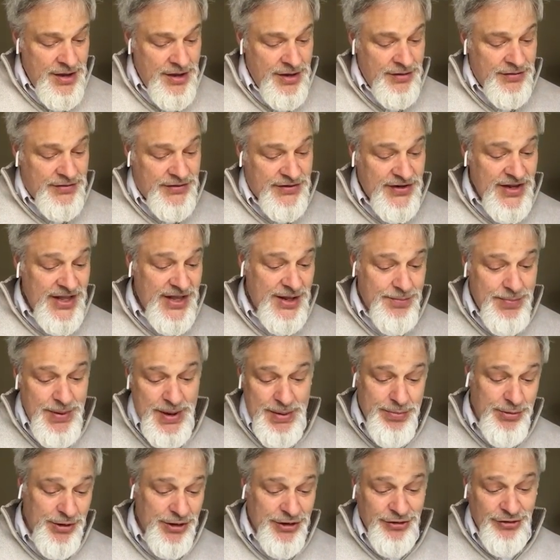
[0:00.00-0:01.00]
"You see the
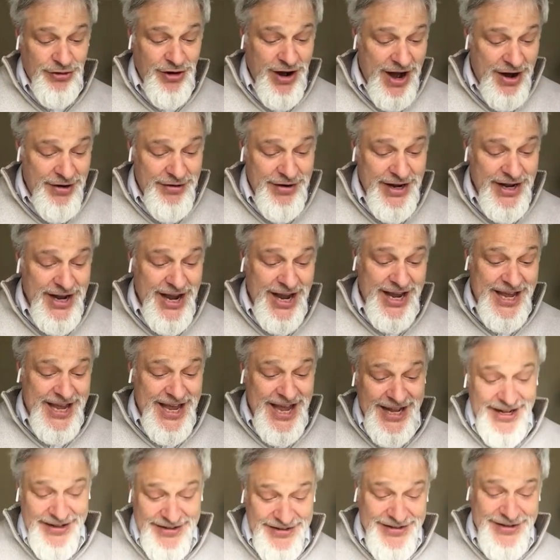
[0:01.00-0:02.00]
people crowding
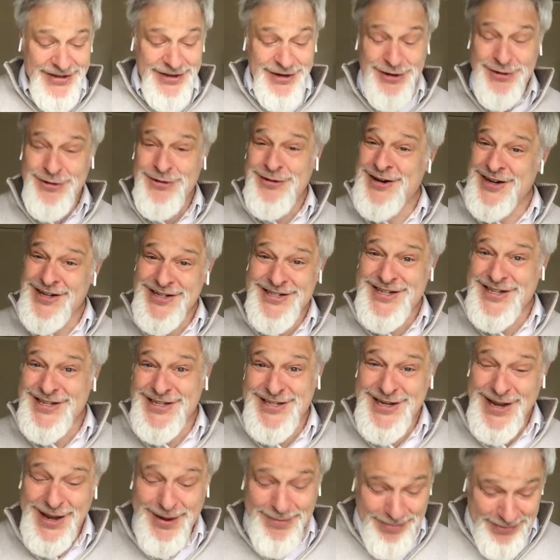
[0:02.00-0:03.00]
against you," his
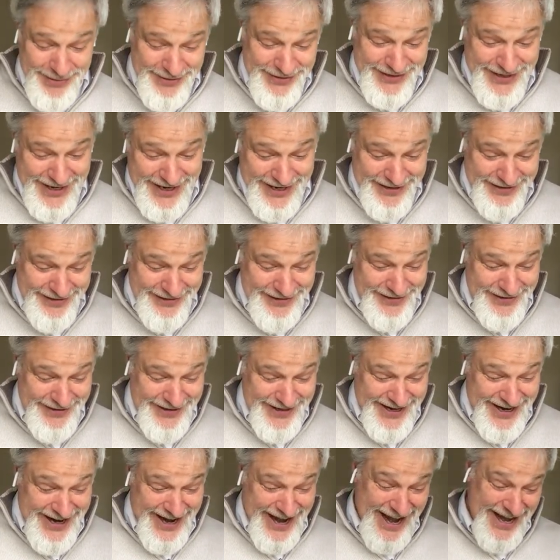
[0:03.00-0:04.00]
disciples
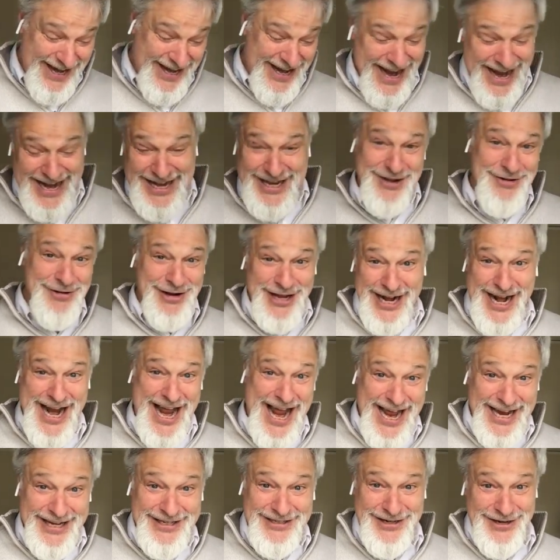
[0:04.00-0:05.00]
answered, "and yet you can
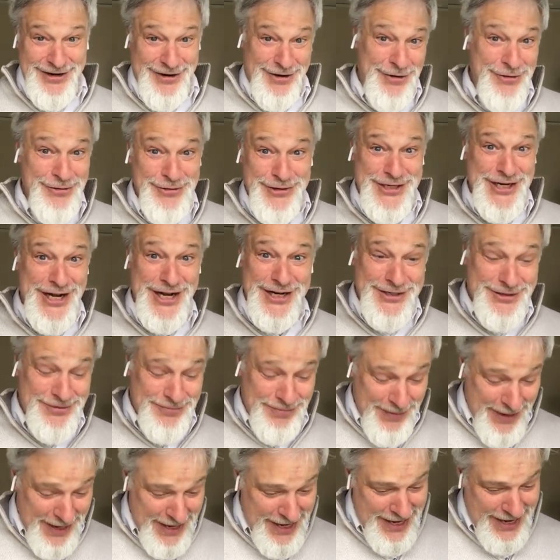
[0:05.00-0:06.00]
ask, 'Who touched
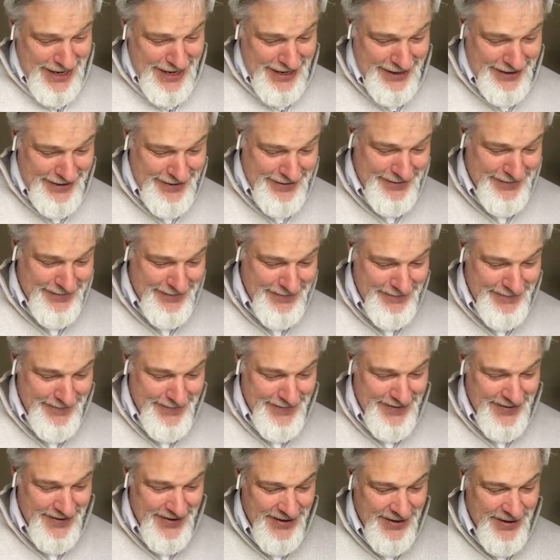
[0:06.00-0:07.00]
me?'"
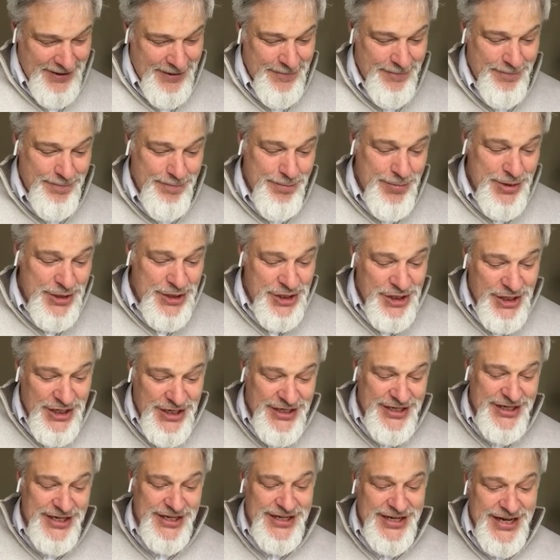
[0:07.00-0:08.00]
But
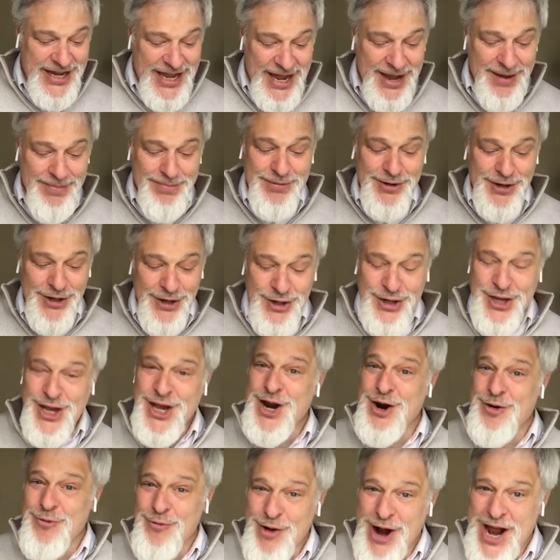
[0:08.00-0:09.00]
Jesus kept
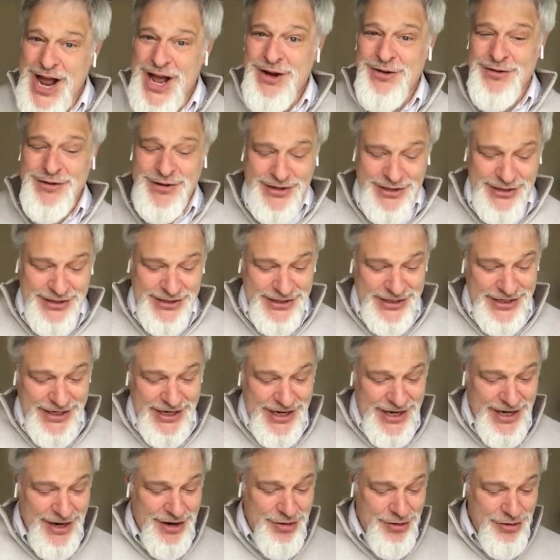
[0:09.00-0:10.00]
looking around to
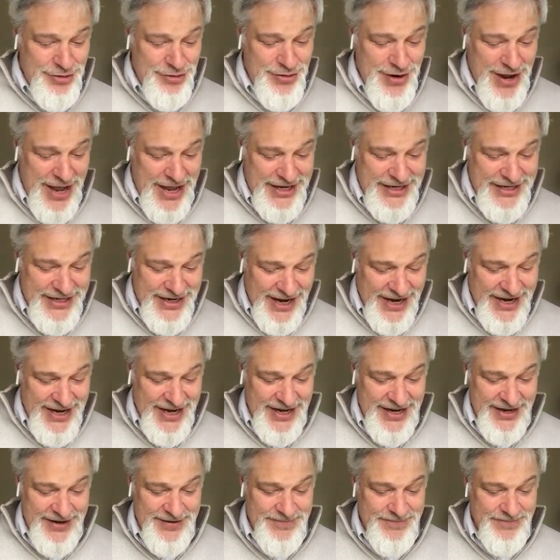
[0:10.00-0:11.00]
see who had done
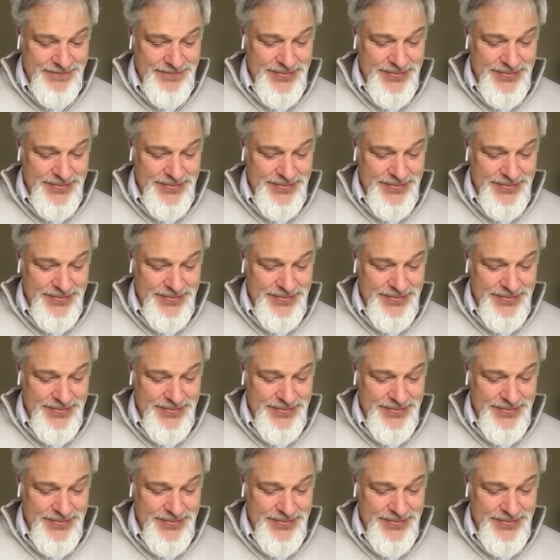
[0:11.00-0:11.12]
it.